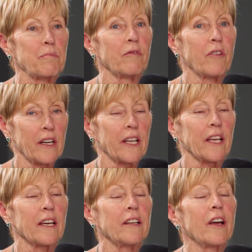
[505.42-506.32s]

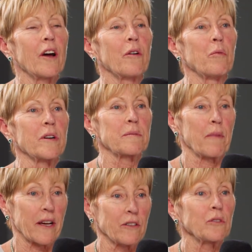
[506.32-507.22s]
running it was
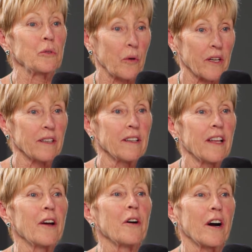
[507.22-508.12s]
Michael Doyle,
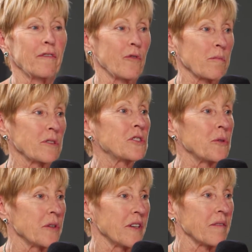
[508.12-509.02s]
a former
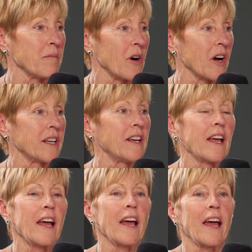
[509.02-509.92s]
student of mine,
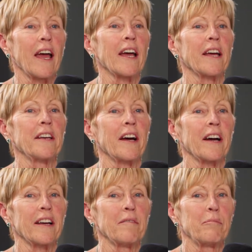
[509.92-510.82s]
and
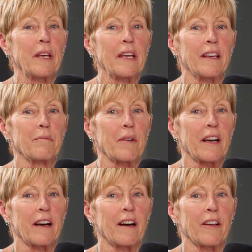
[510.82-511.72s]
uh, being my
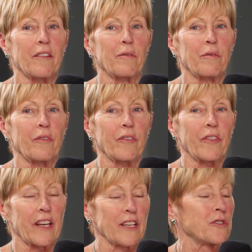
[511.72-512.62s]
uh,
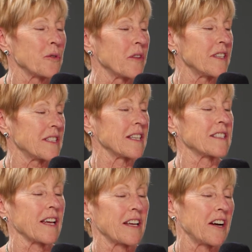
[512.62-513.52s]
that I do these
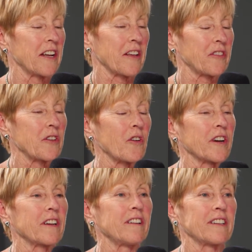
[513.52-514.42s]
things, I cut out the
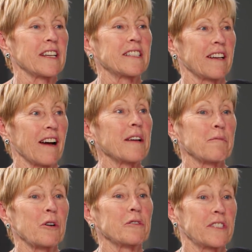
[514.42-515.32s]
article and I said,
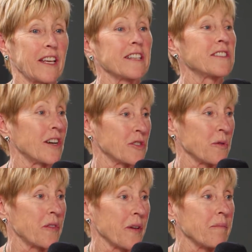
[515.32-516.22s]
I'm going to get in touch
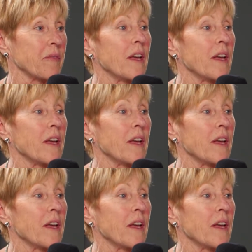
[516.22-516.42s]
with him.